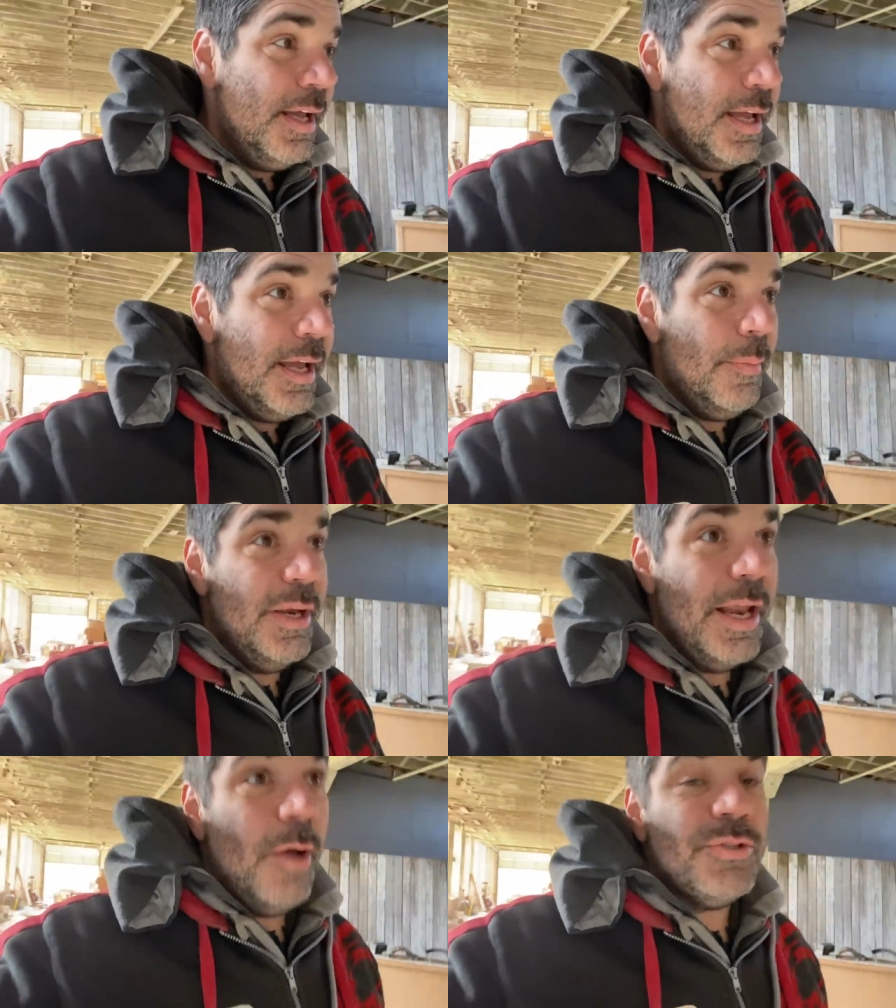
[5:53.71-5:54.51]
and but
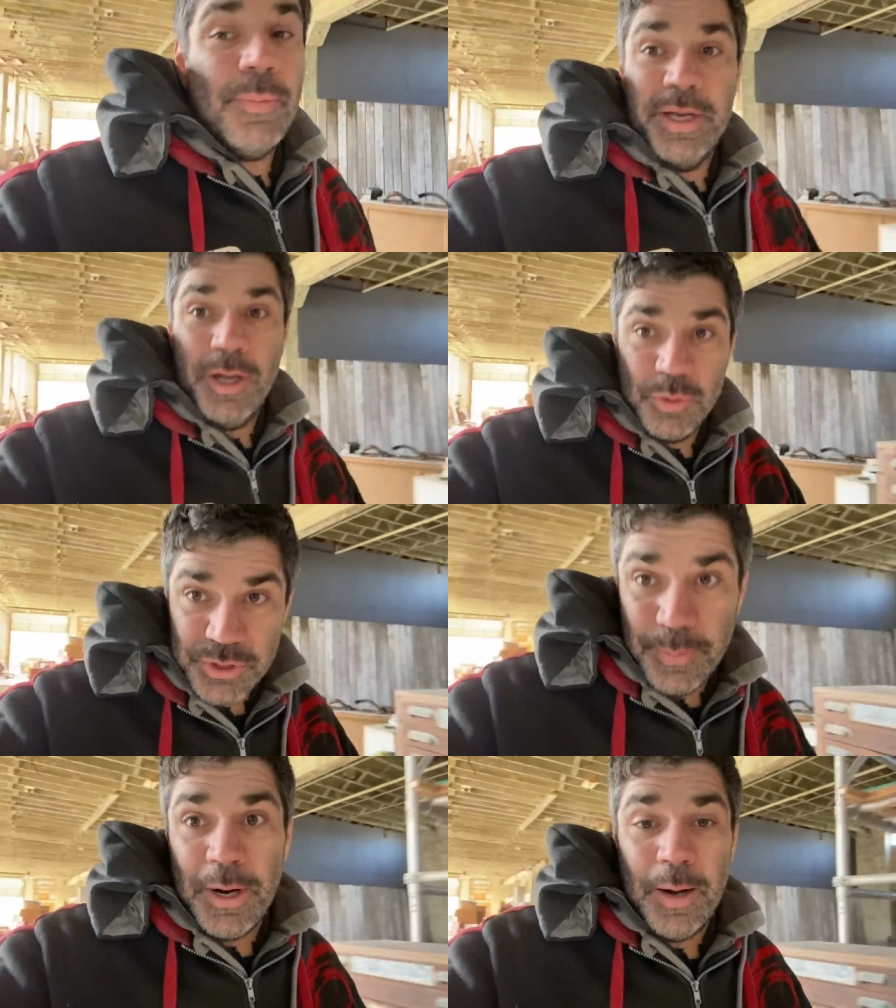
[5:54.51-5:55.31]
now somebody owns
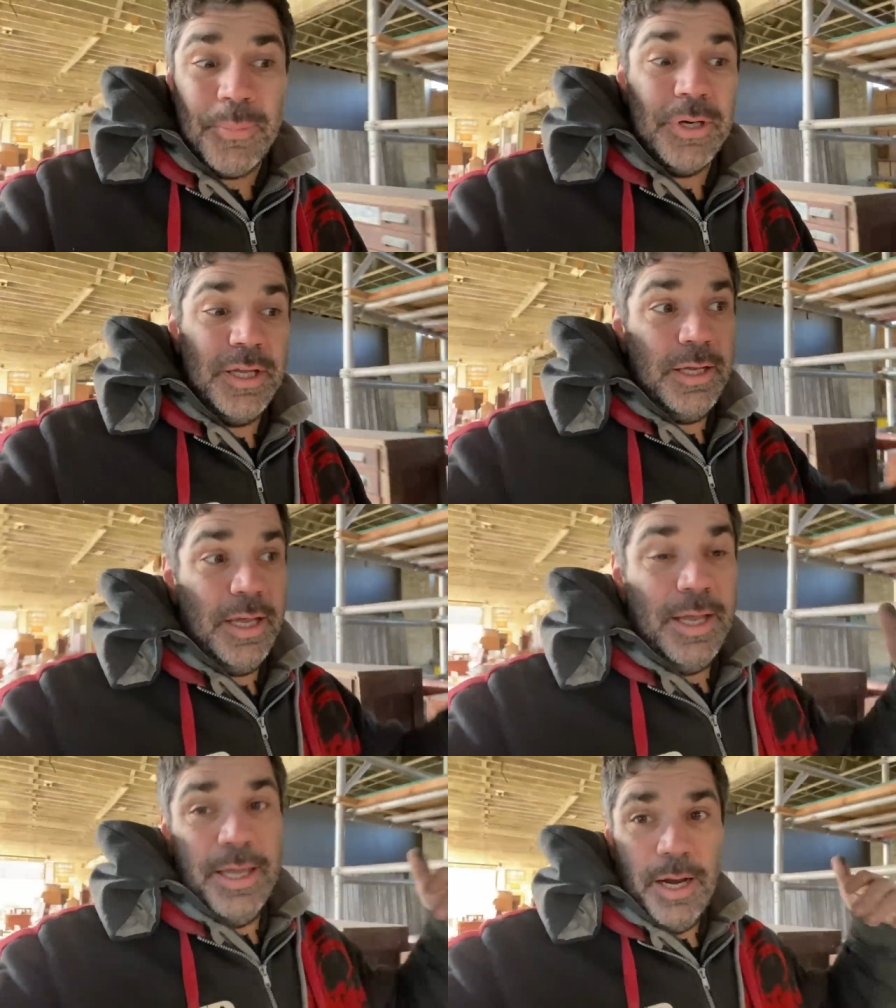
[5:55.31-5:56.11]
the property
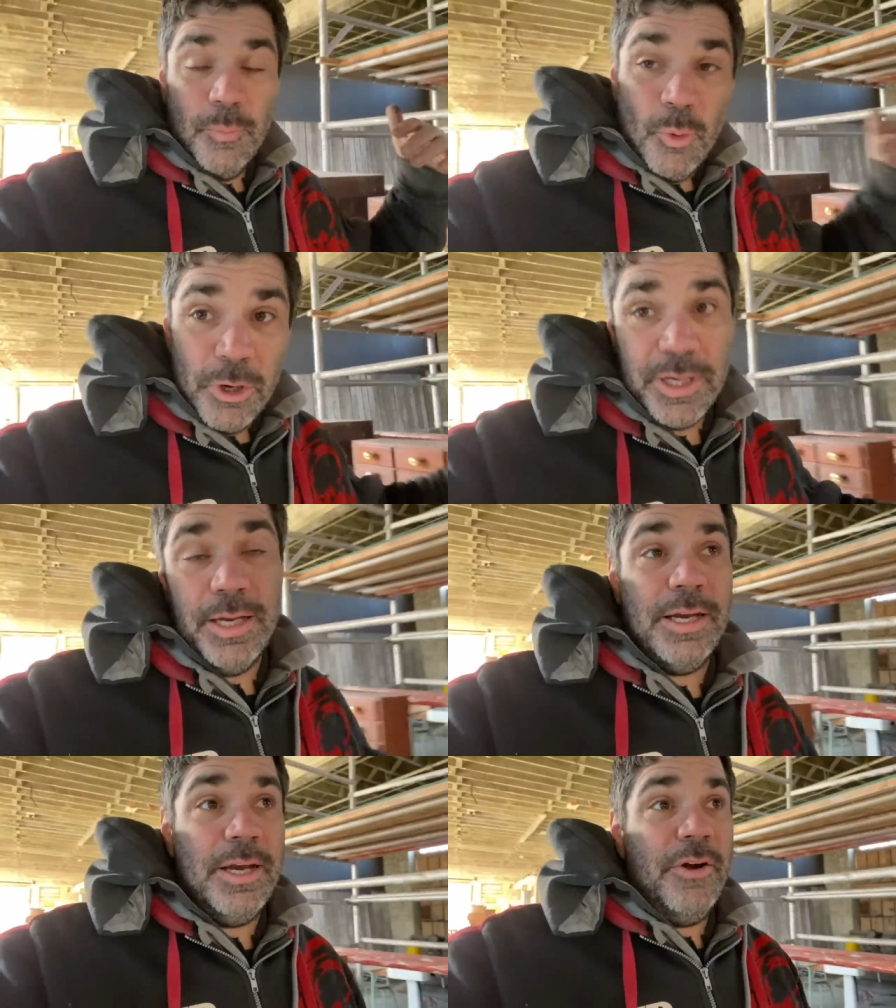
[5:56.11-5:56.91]
and I'm
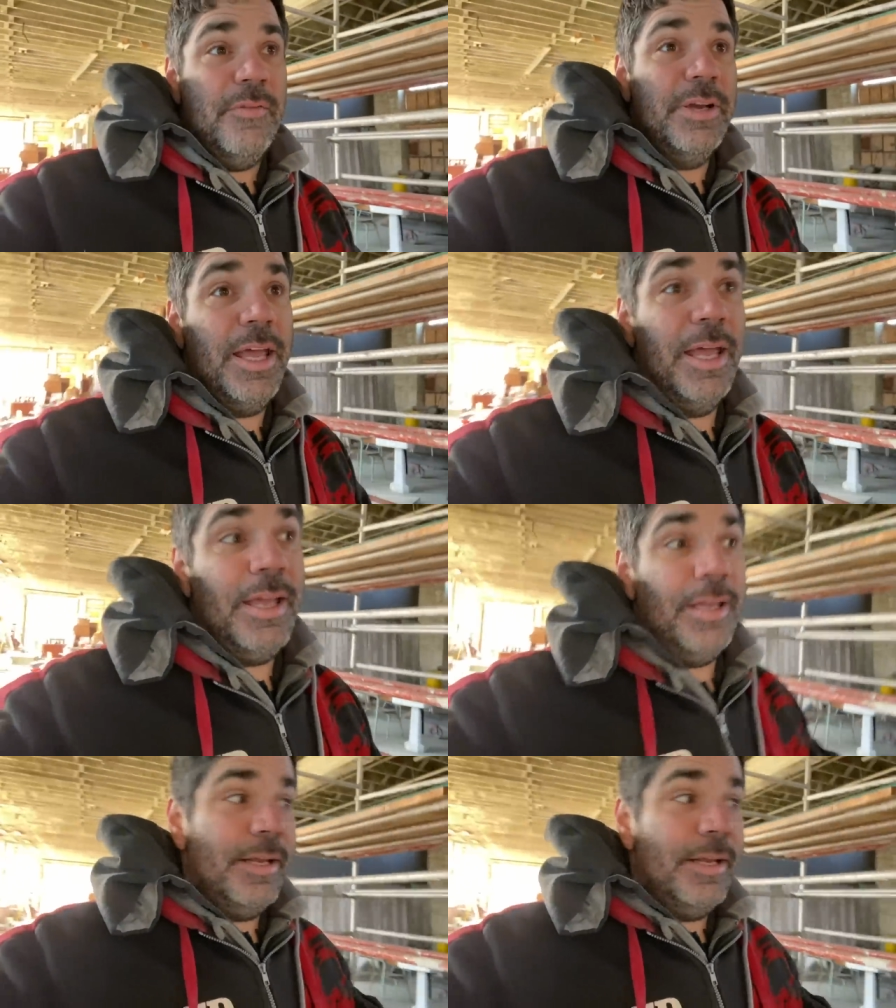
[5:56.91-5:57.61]
working here every day.